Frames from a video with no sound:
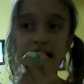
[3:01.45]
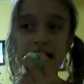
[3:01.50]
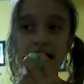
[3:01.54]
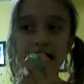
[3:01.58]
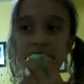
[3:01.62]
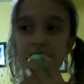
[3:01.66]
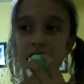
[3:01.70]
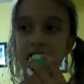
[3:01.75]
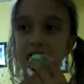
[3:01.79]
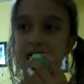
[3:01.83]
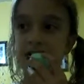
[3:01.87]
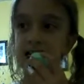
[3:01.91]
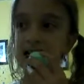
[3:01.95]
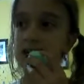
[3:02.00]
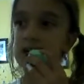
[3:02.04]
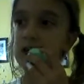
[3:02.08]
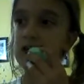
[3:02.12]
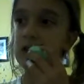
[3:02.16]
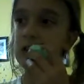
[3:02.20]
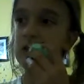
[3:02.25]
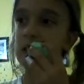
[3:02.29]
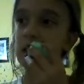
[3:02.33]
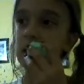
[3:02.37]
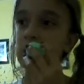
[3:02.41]

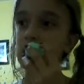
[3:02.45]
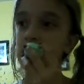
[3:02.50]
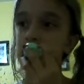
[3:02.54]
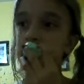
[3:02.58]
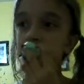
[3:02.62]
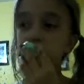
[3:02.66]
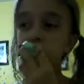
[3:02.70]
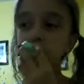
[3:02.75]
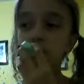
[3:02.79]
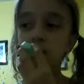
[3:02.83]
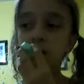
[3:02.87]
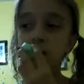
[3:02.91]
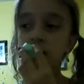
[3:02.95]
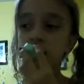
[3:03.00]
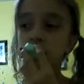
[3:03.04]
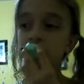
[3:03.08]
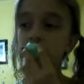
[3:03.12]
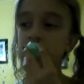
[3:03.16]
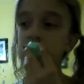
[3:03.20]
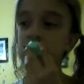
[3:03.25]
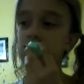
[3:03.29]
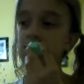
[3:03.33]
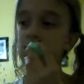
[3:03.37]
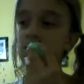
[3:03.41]

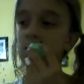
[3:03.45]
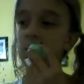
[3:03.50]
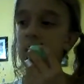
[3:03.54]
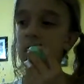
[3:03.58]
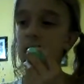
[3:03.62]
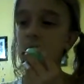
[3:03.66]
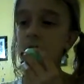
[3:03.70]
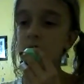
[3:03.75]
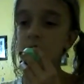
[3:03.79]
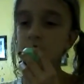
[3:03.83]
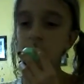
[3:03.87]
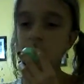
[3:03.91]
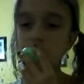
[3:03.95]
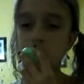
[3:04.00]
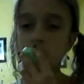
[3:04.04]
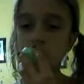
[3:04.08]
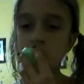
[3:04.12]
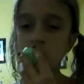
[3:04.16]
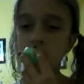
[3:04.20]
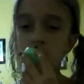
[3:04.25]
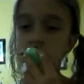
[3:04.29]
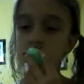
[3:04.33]
Nothing is said.